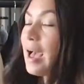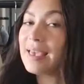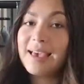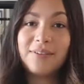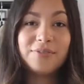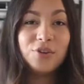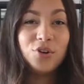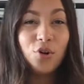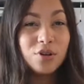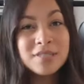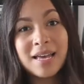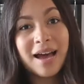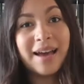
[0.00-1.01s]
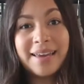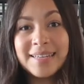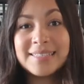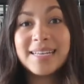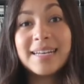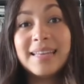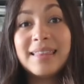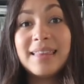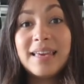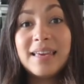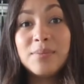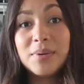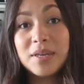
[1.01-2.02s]
I have not ironed
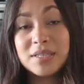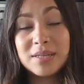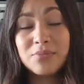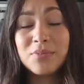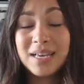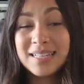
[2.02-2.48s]
anything because I'm